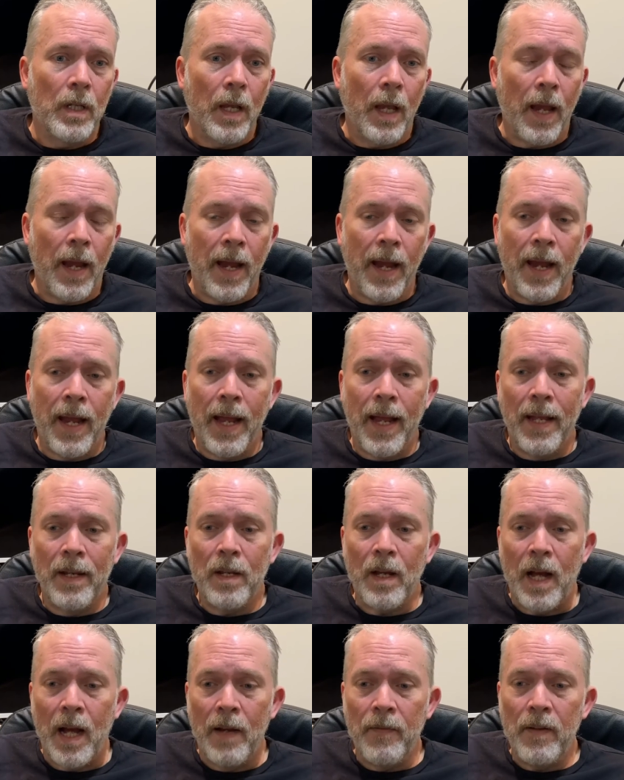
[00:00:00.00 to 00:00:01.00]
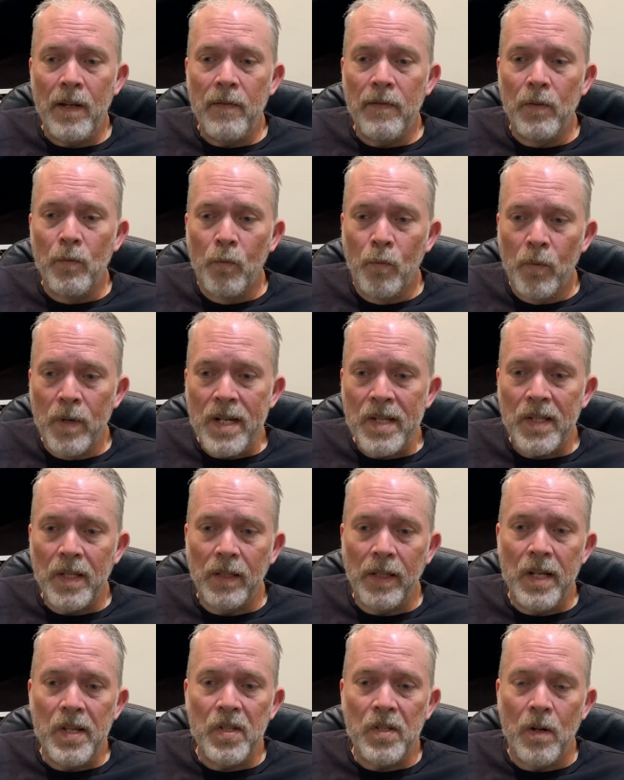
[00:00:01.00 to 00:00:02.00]
And I've even
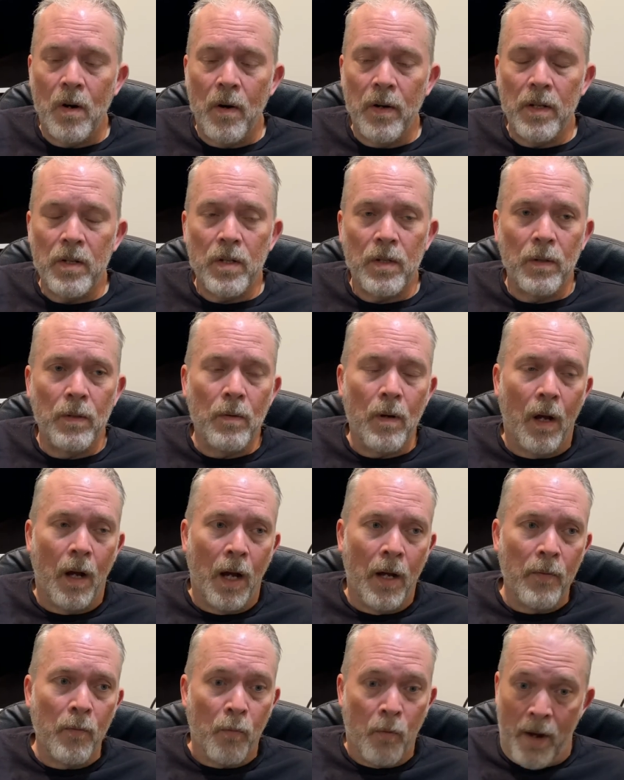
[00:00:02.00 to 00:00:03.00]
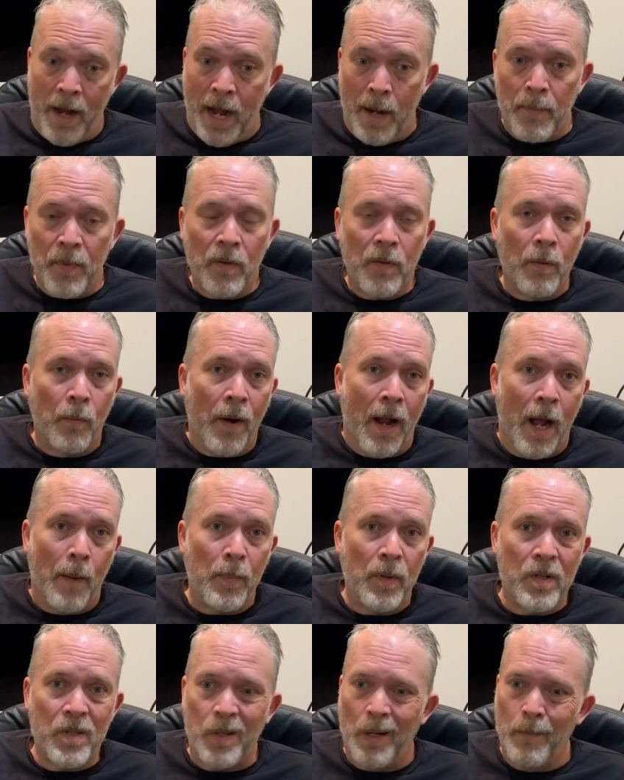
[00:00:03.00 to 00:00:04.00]
recently started to unwrap the
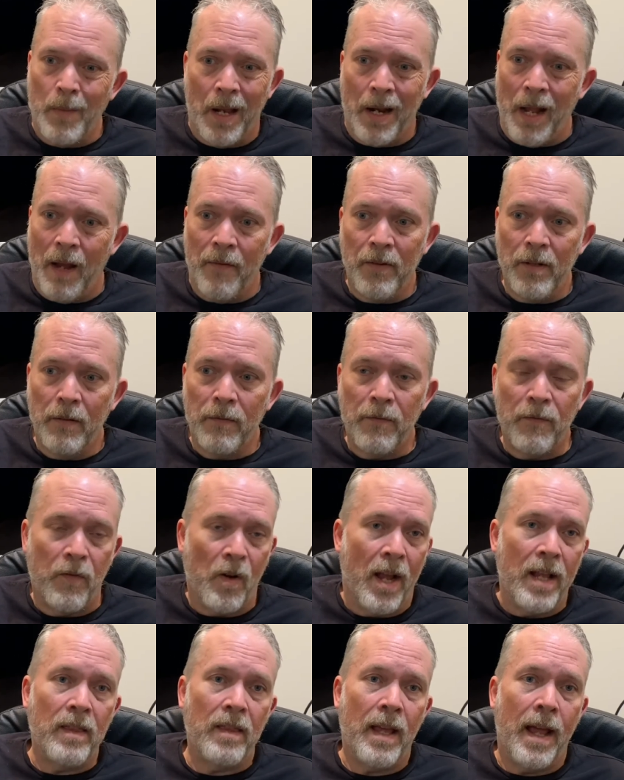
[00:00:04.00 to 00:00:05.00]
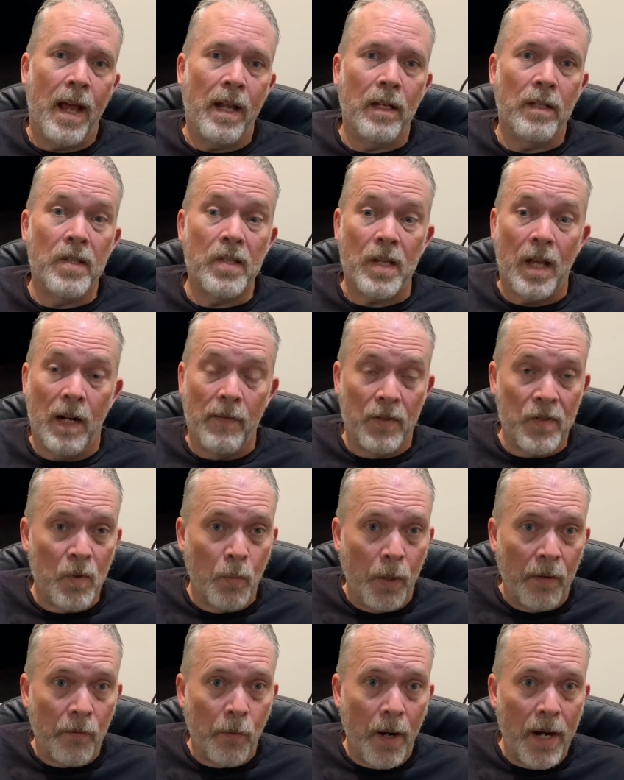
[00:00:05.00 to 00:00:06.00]
wrapper, so I'm not having to fight that inside of a
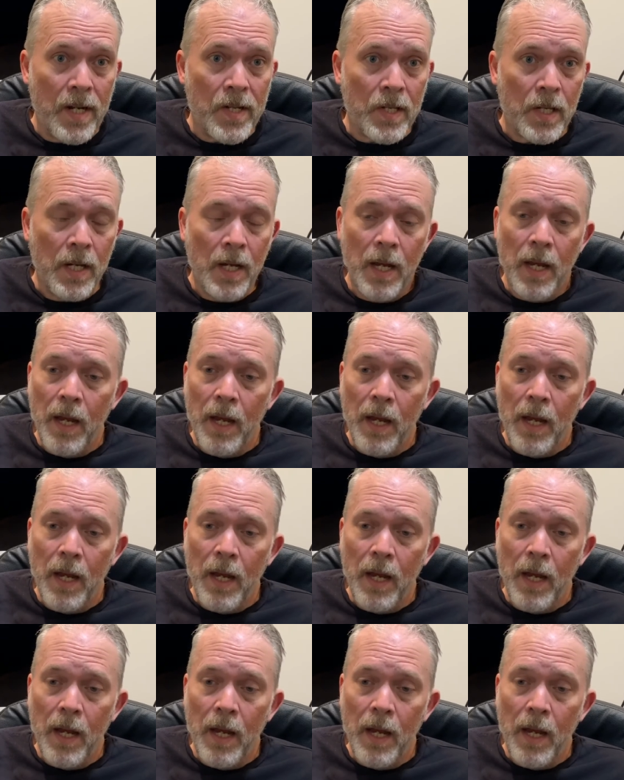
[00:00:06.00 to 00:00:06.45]
Zwift race.